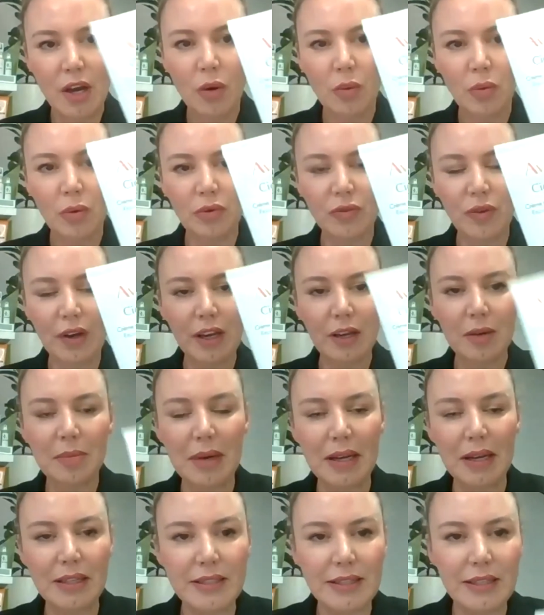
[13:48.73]
we'll
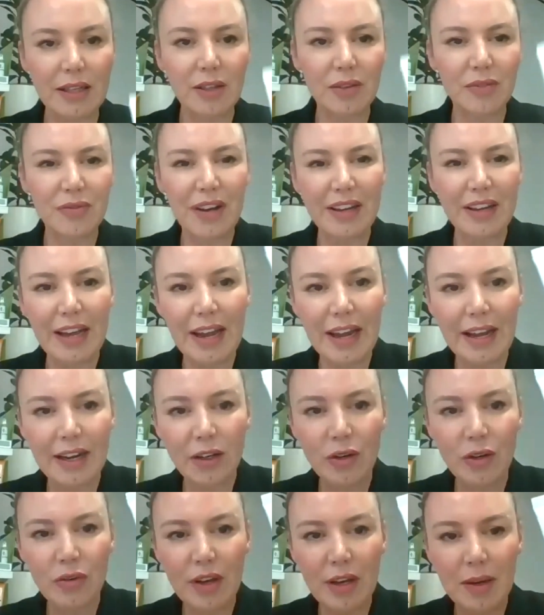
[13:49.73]
recommend Sickle
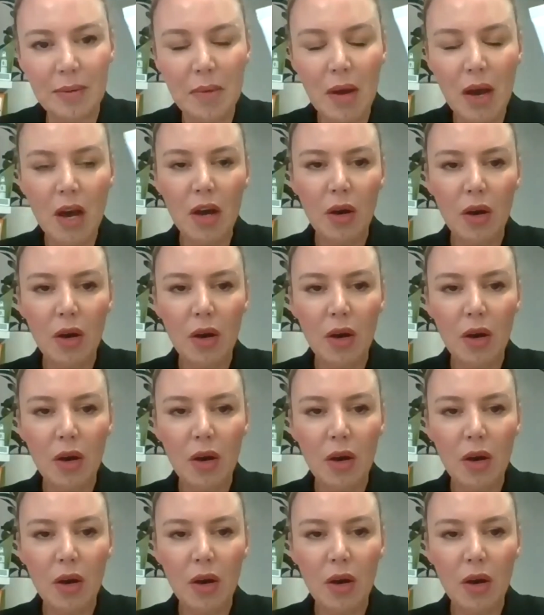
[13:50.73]
hand cream,